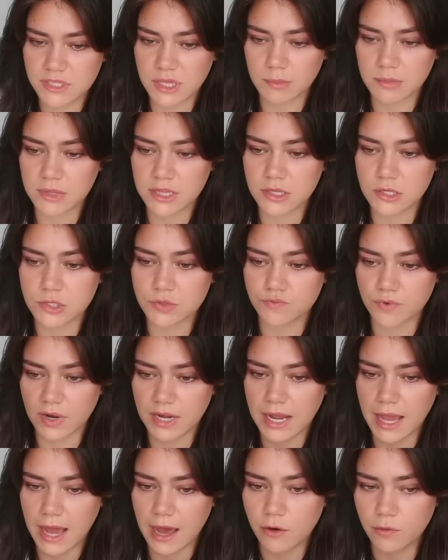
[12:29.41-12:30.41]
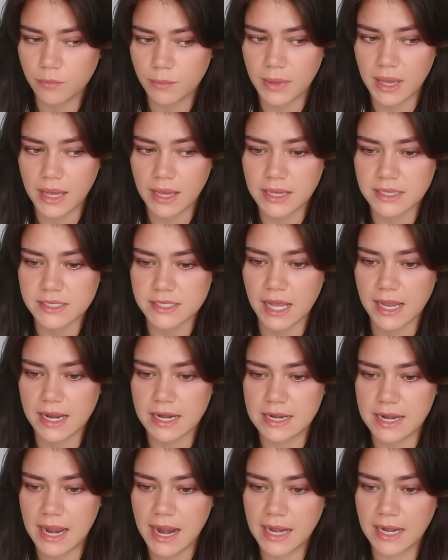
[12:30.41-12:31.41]
Something that's really helped me is like
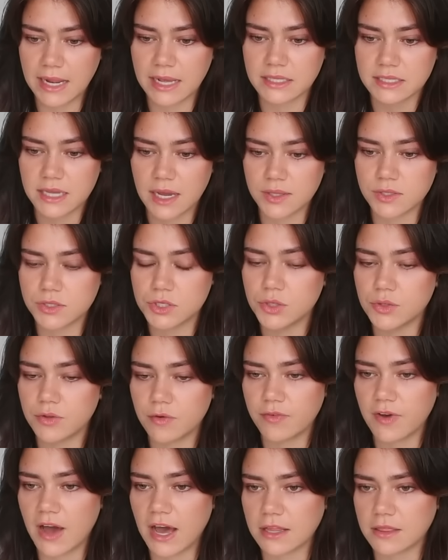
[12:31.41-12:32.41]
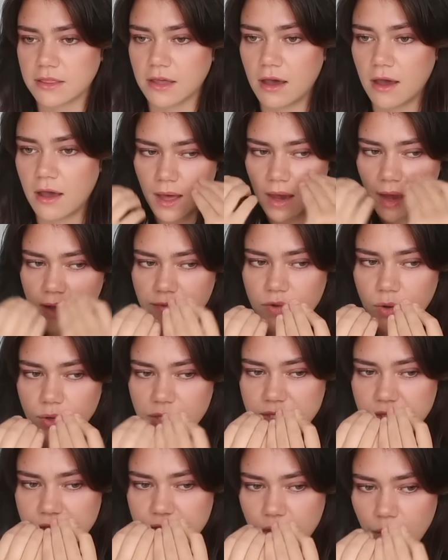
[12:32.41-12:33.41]
nailing it down to the fact that I've got
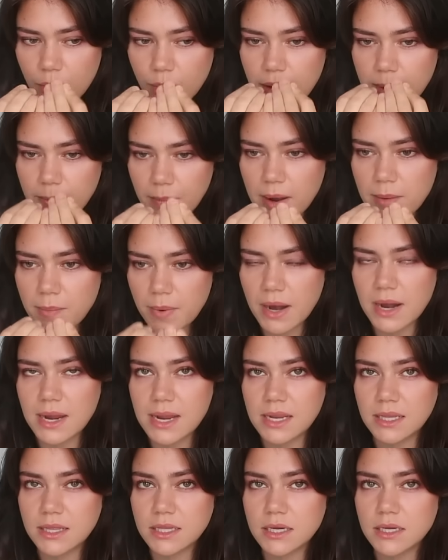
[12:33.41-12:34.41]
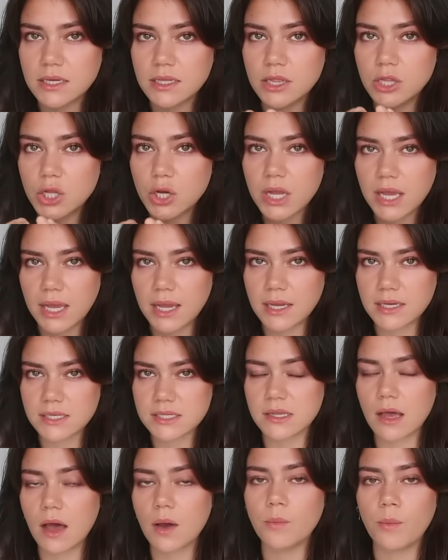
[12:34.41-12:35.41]
it so in my brain that looking a
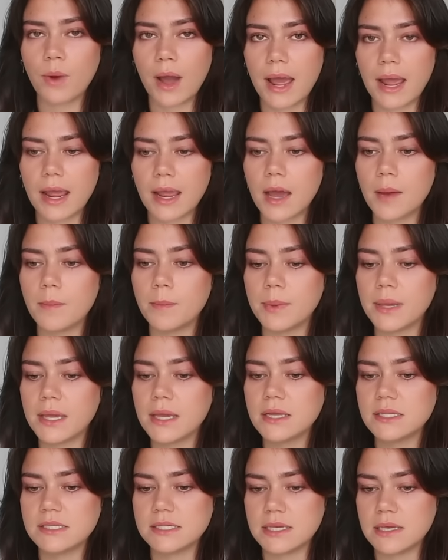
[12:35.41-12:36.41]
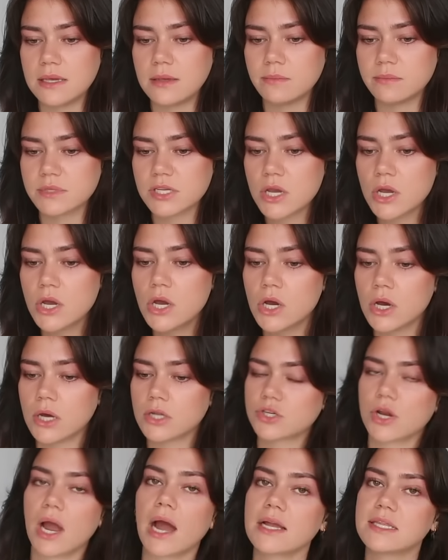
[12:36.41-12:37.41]
certain way and being deemed
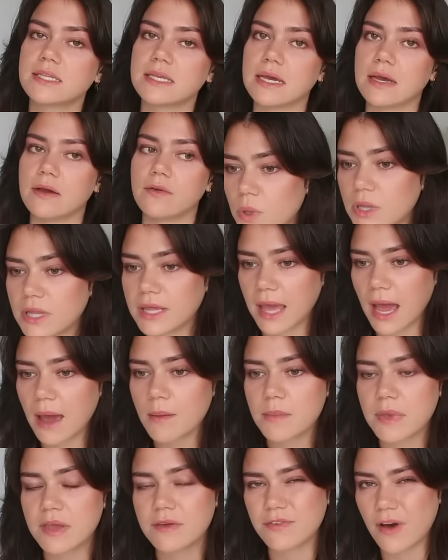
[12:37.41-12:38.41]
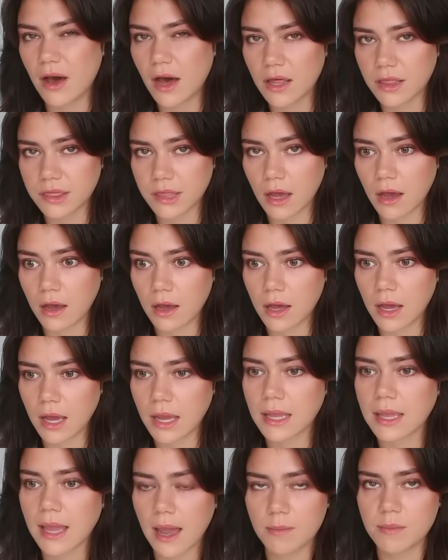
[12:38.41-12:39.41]
attractive will get me further
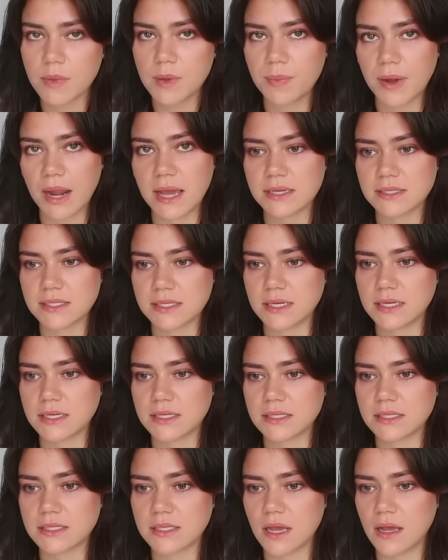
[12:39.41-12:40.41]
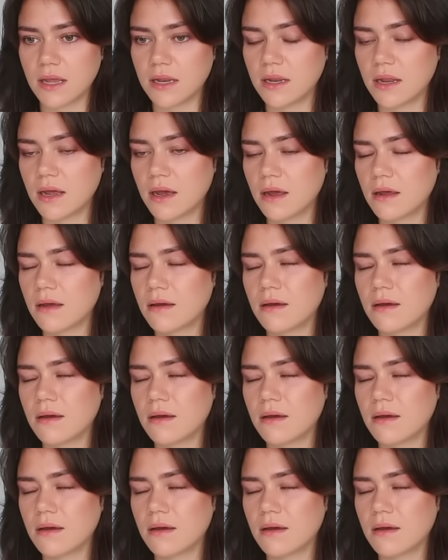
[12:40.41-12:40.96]
and get me places, and